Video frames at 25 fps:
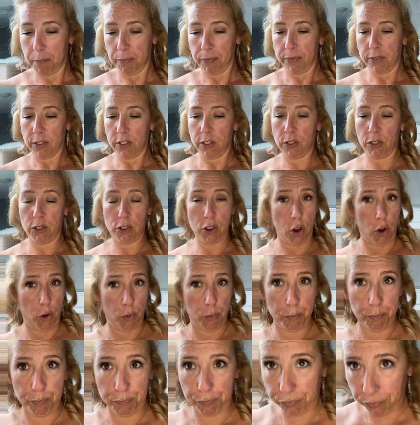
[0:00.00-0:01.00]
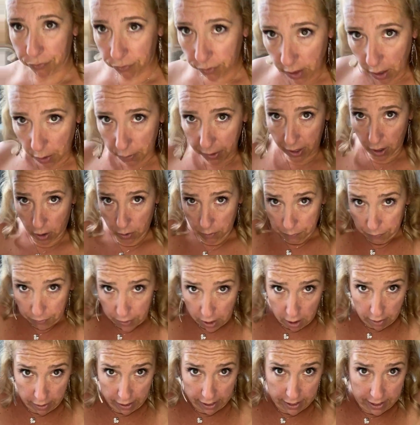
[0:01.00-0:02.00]
So, there we go.
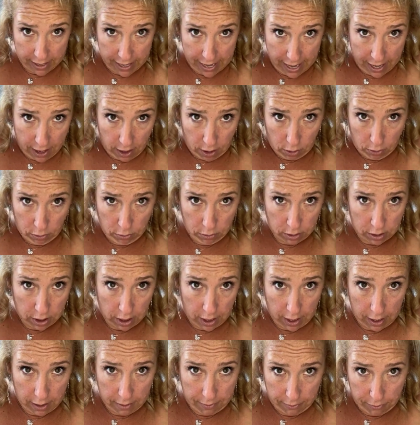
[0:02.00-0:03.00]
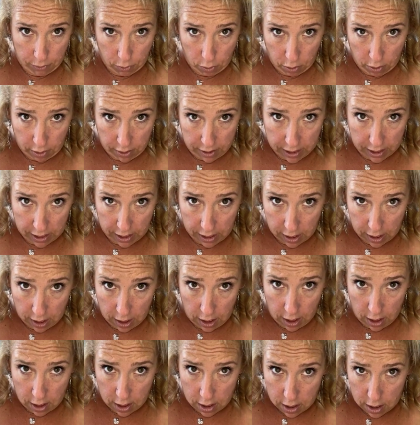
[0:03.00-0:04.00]
All right, now time for
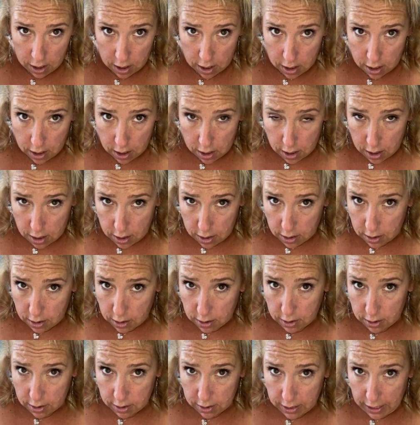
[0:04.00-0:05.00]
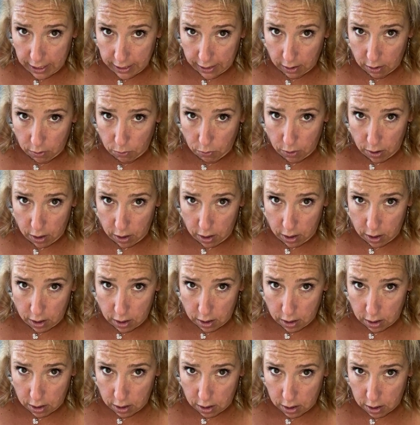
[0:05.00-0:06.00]
the second one.
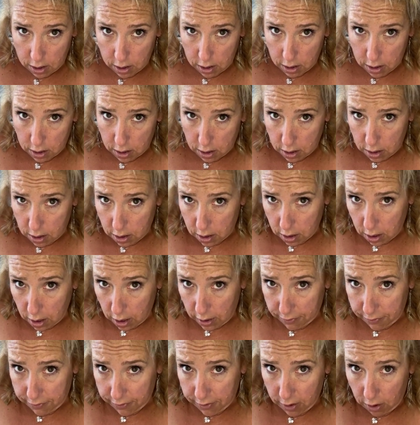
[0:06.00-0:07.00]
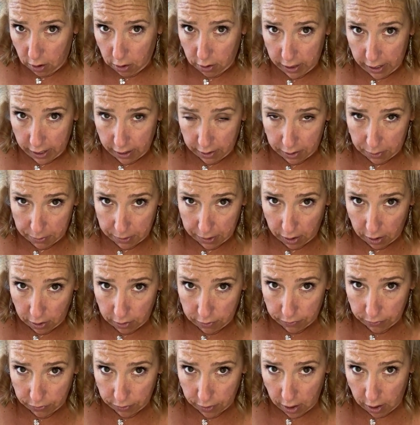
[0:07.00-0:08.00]
Oh yeah, here we go.
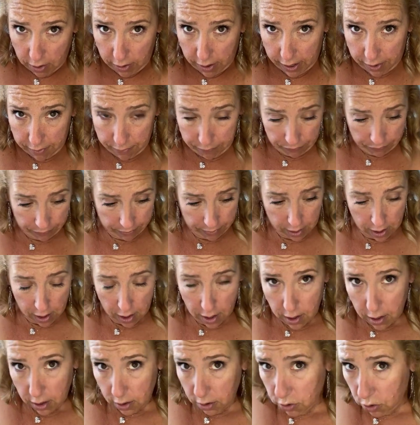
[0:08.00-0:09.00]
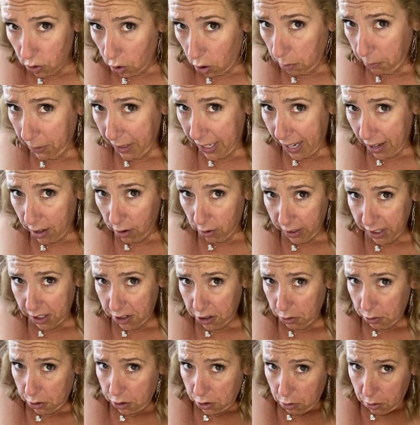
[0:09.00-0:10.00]
All right. So normally I only
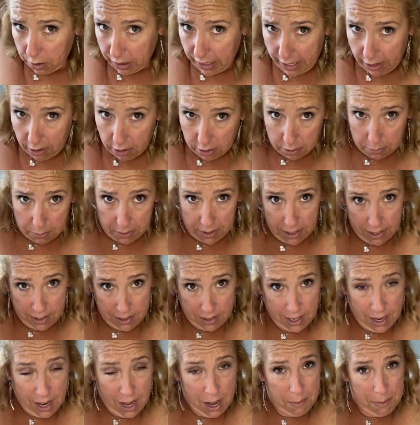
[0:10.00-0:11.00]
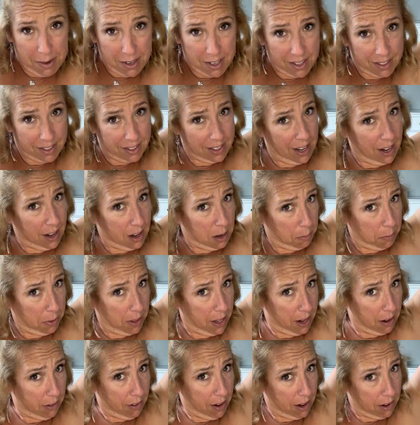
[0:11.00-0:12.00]
do 2 layers, but this time I decided to
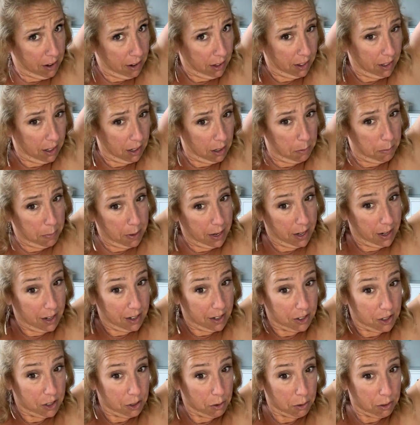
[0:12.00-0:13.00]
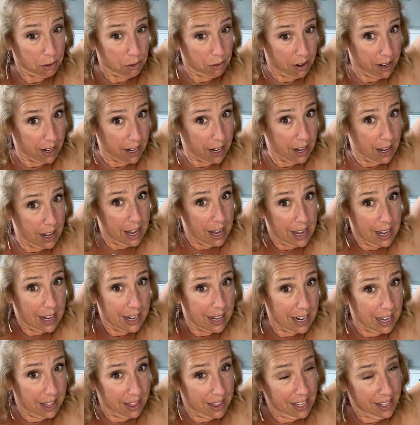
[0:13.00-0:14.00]
play around a little bit and do 3.
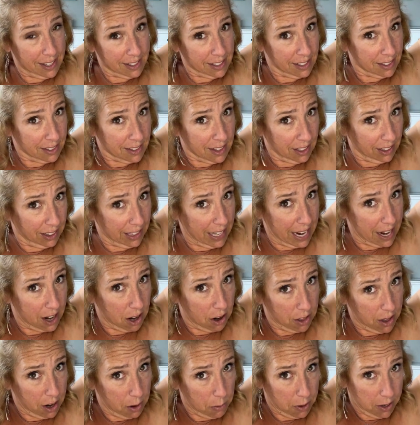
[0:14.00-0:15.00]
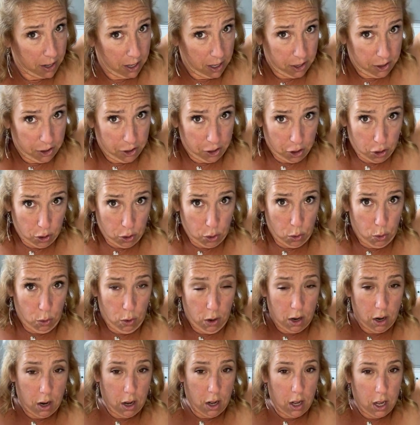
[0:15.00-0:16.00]
Now this is the layer that we're going to
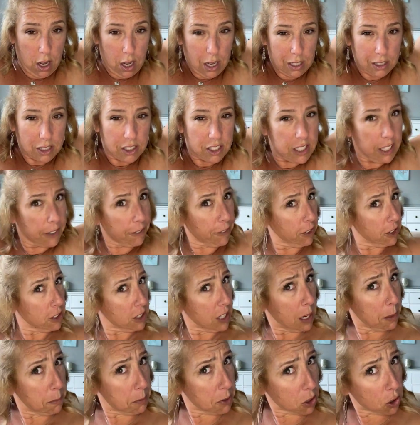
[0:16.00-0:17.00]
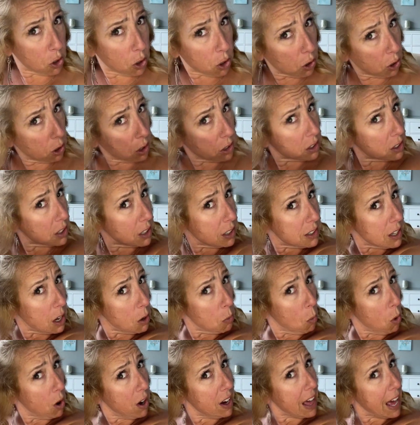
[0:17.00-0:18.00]
do different types of curls because I
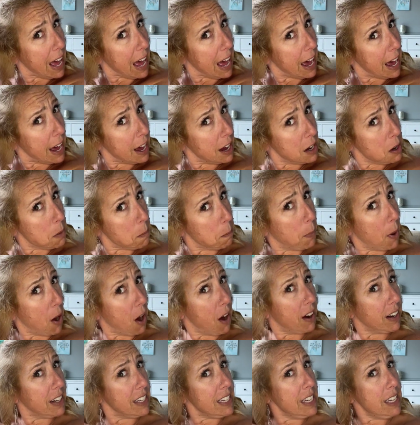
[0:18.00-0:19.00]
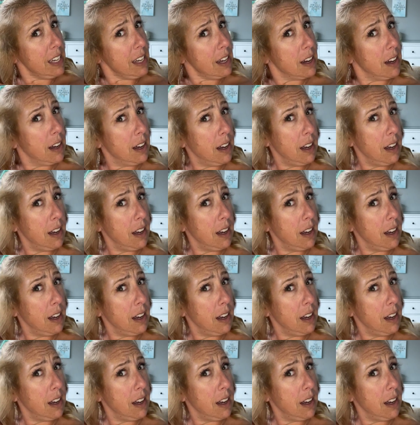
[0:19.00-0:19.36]
want to add body